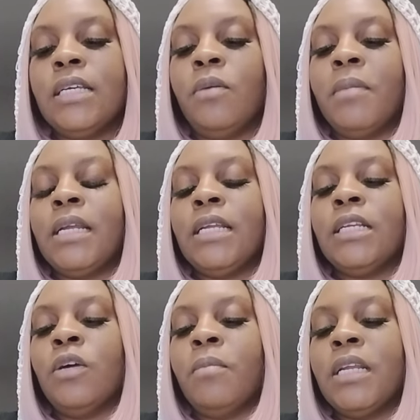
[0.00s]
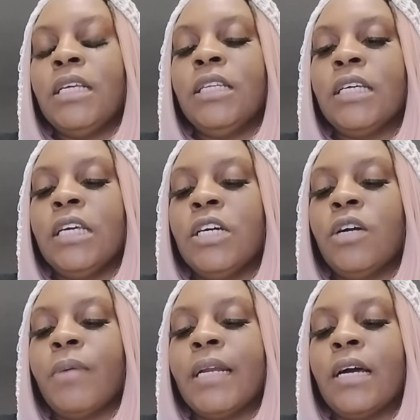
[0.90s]
Your money looking
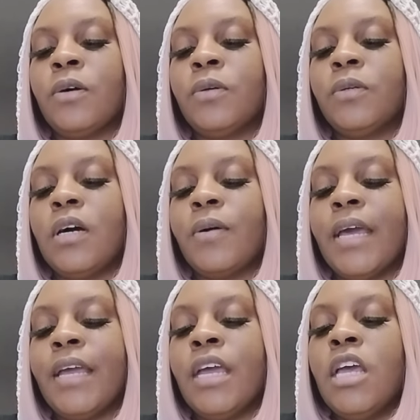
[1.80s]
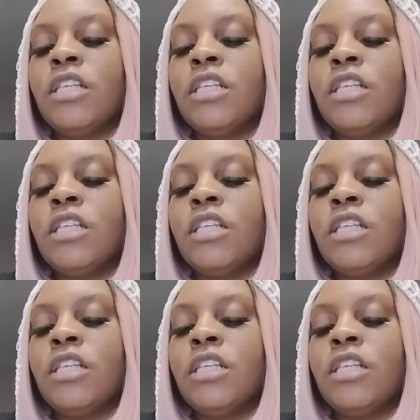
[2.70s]
good right now, okay?